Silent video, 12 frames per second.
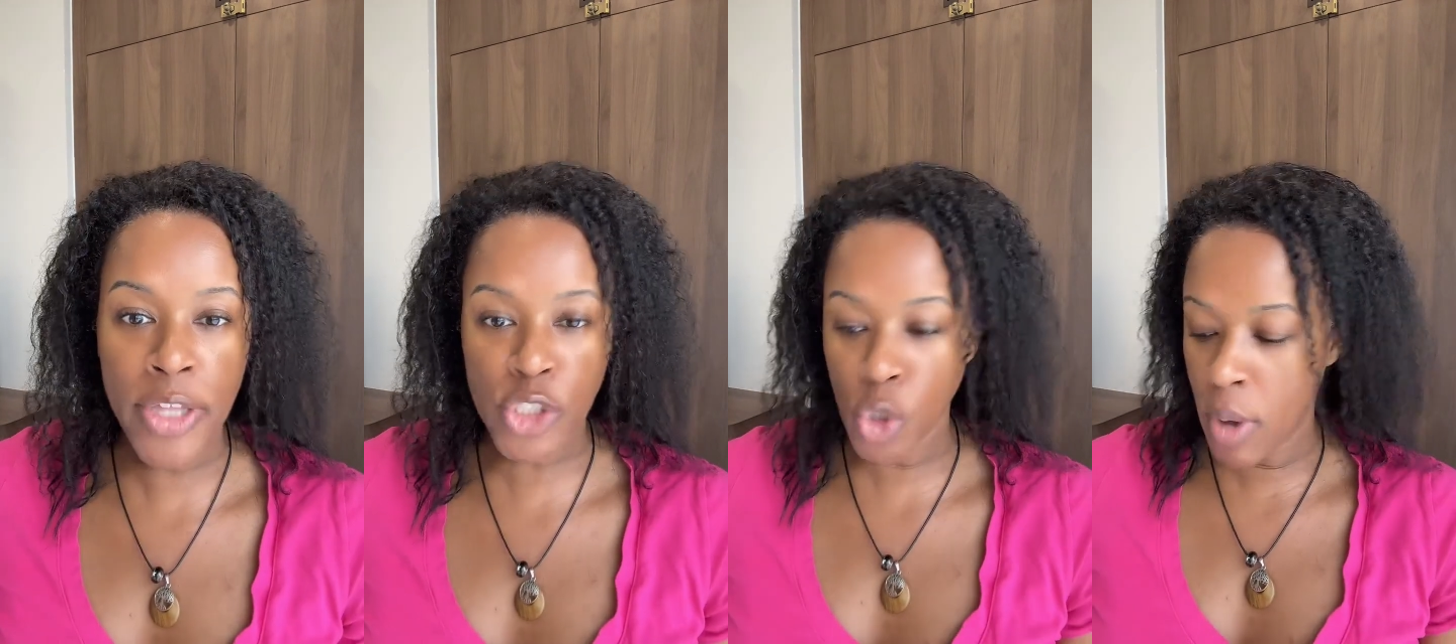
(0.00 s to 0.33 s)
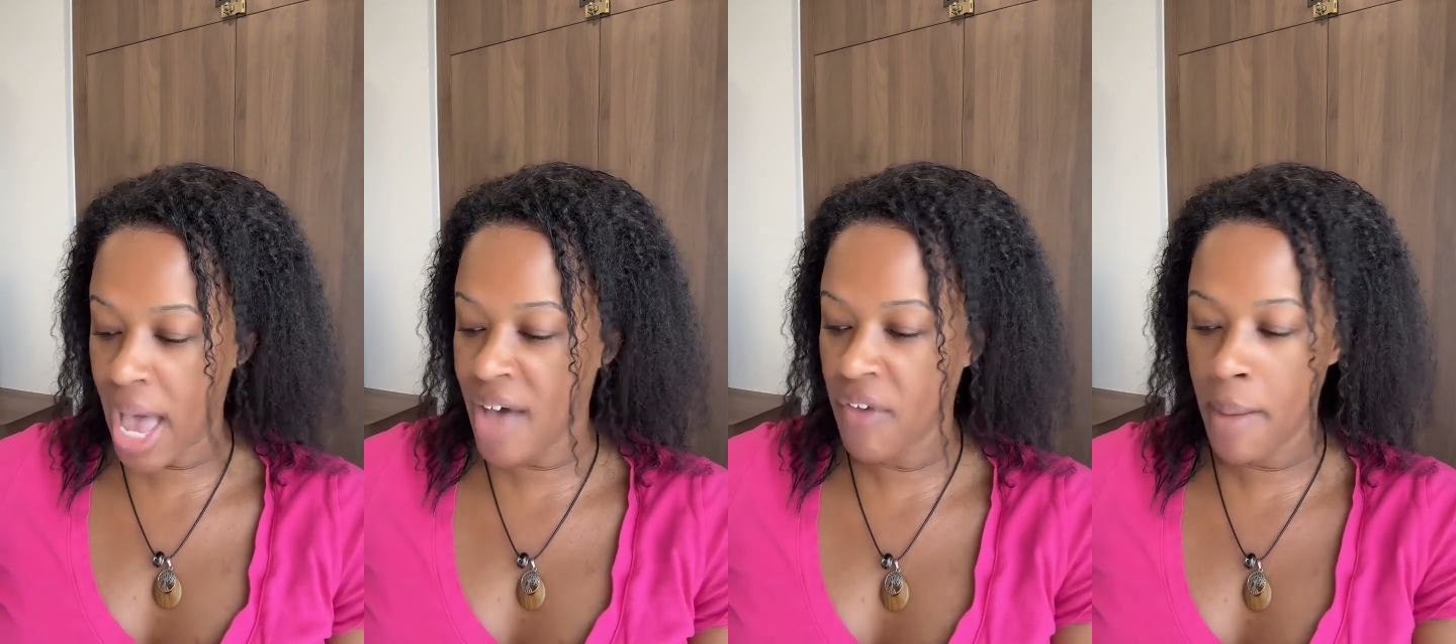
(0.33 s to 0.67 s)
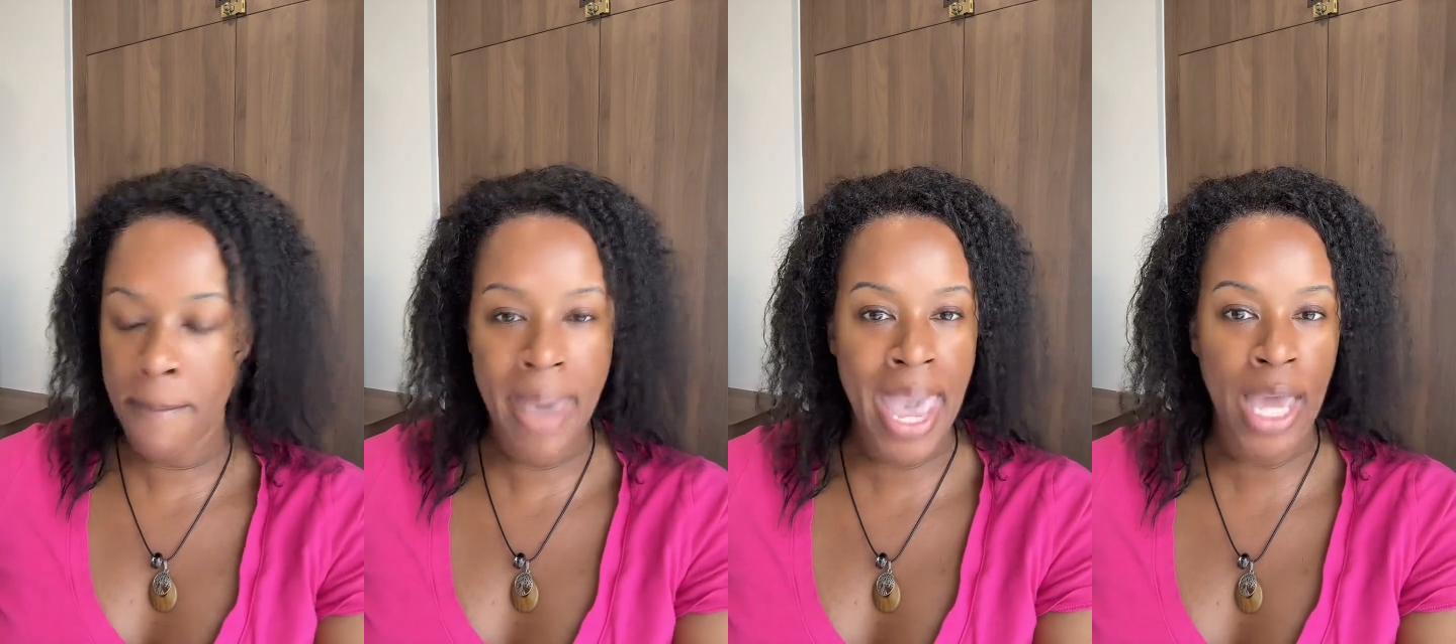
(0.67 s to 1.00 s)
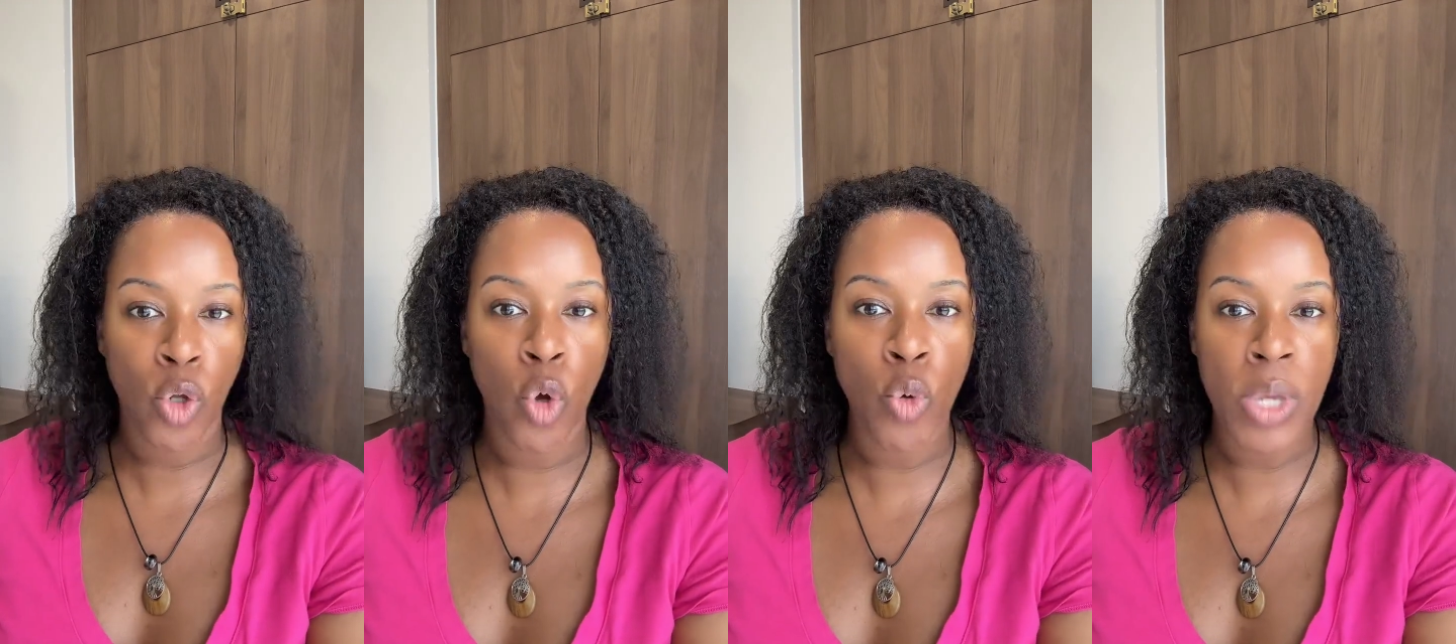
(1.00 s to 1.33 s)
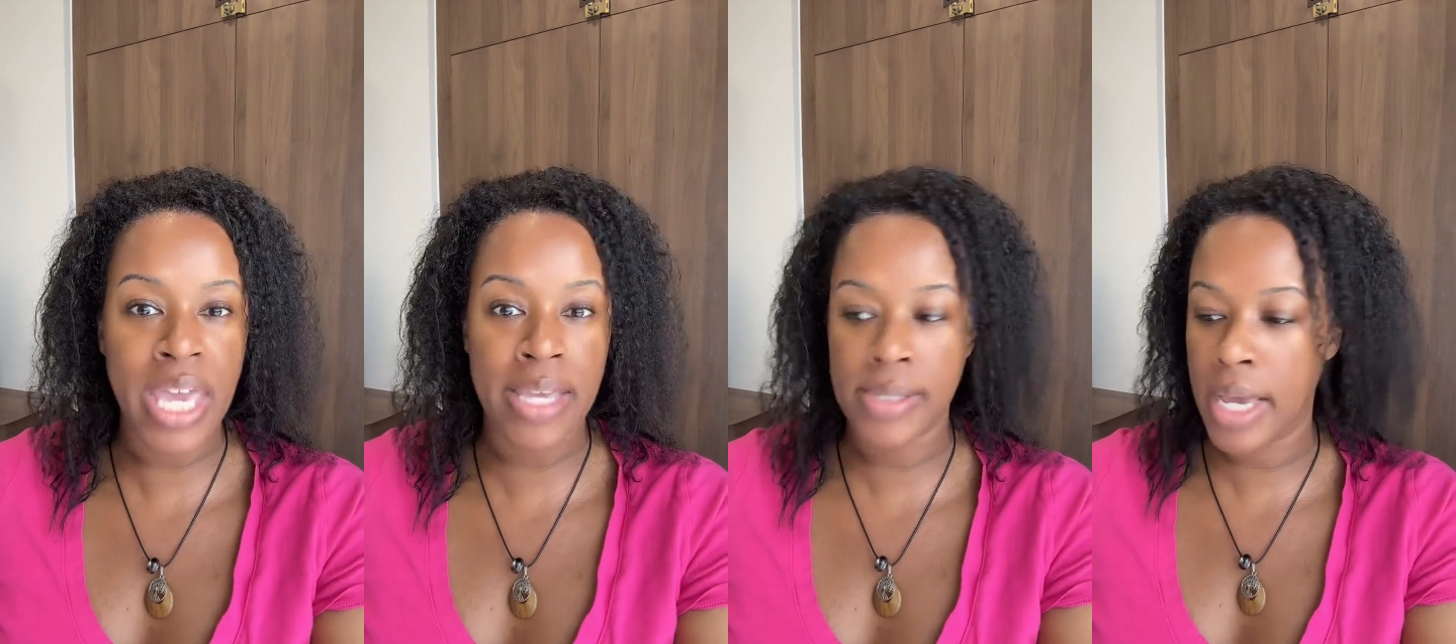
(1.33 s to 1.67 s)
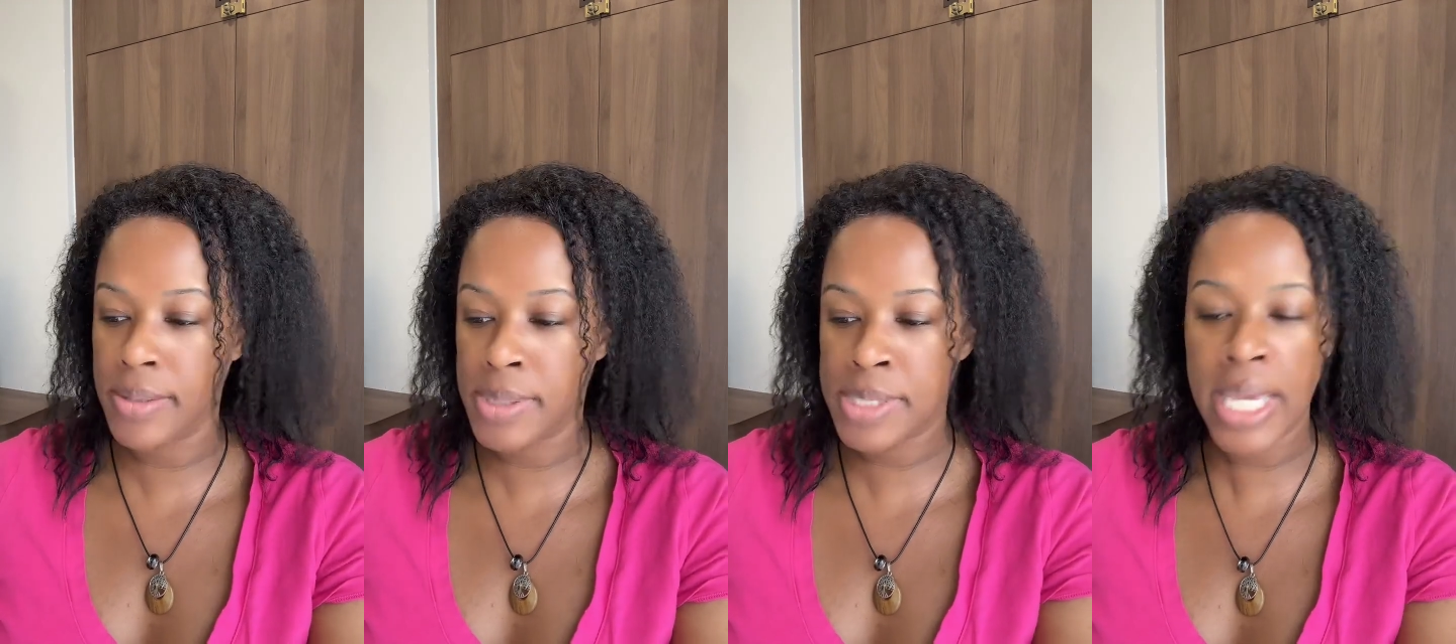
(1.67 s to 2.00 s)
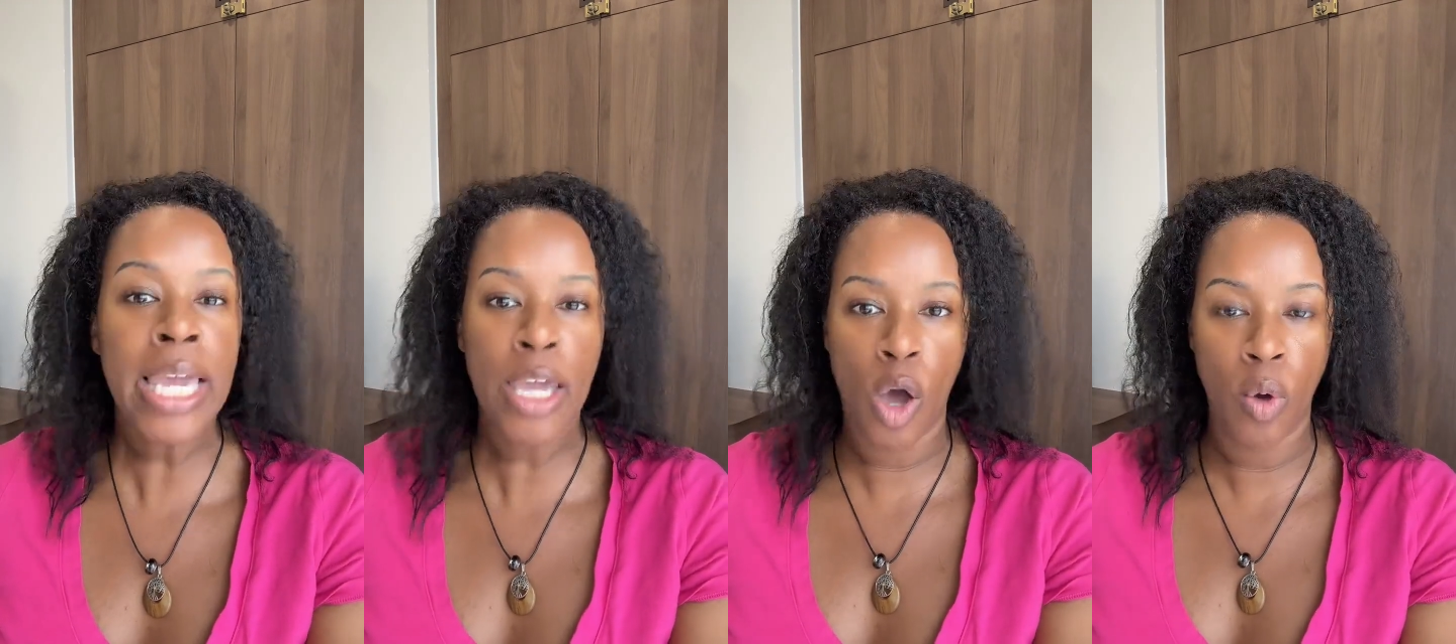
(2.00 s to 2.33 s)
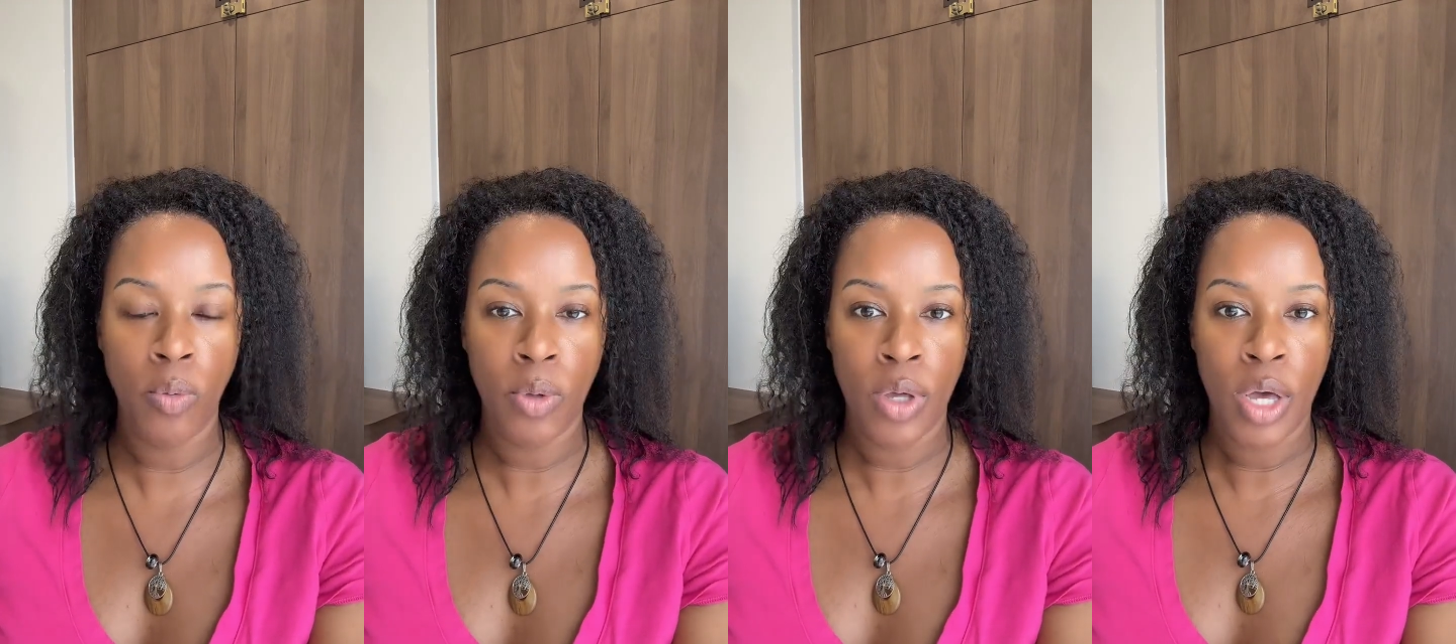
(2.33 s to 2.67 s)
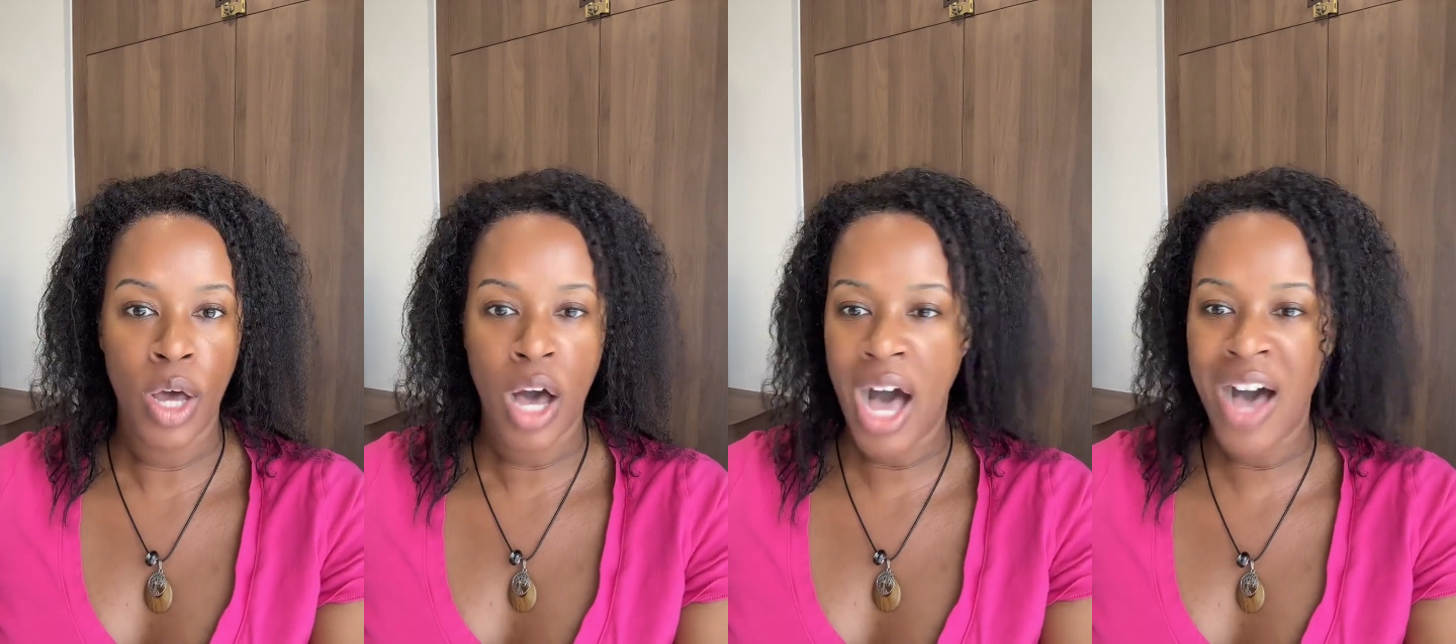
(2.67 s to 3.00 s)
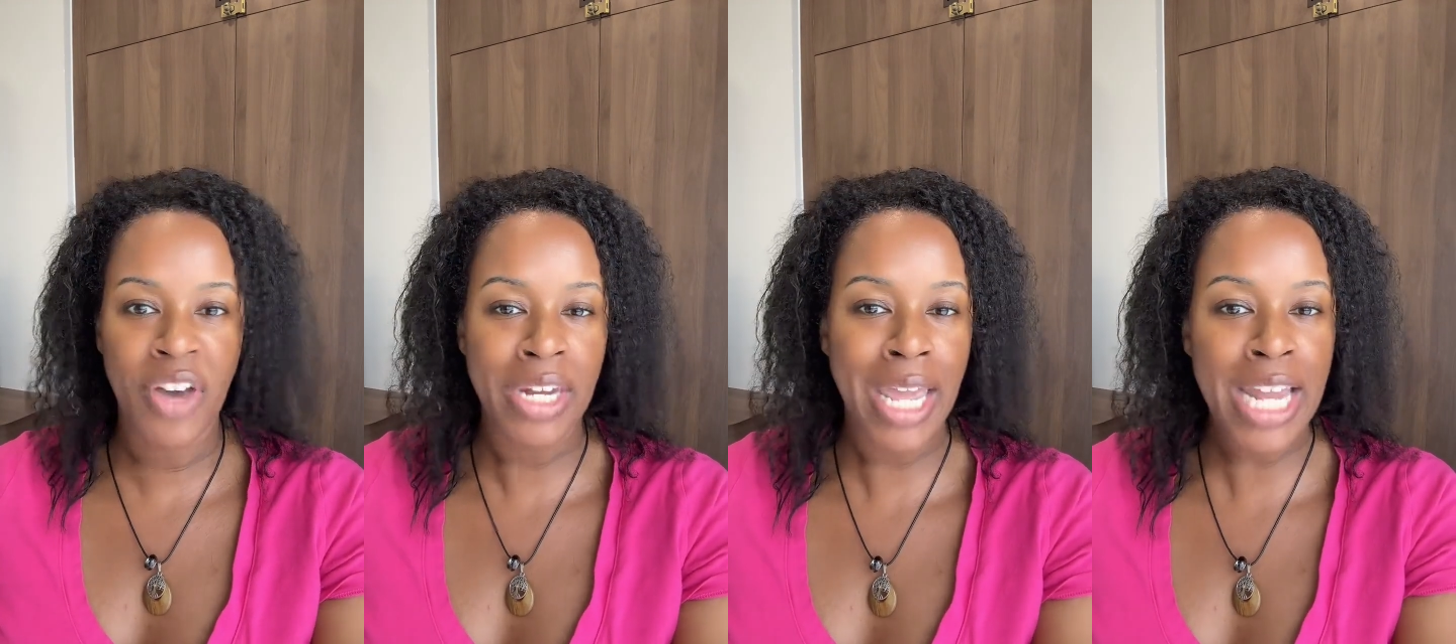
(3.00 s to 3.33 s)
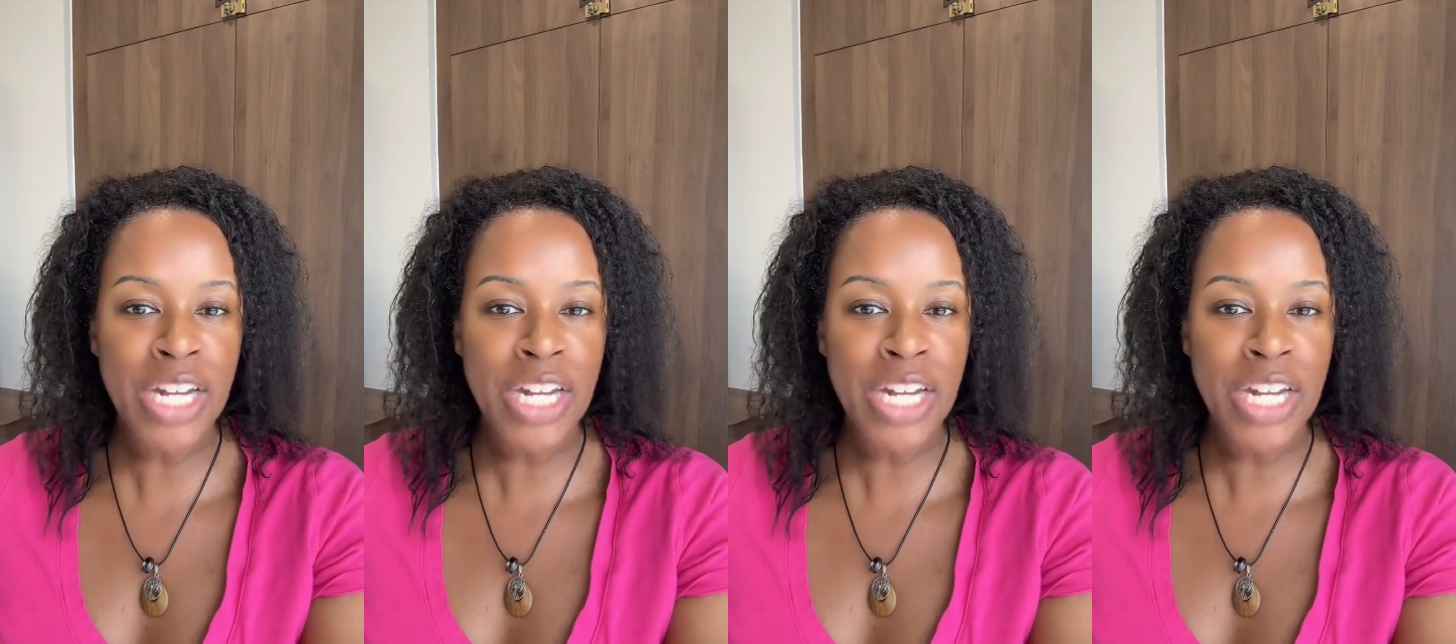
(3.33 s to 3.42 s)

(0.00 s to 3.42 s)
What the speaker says: that you have a man who is a CEO of an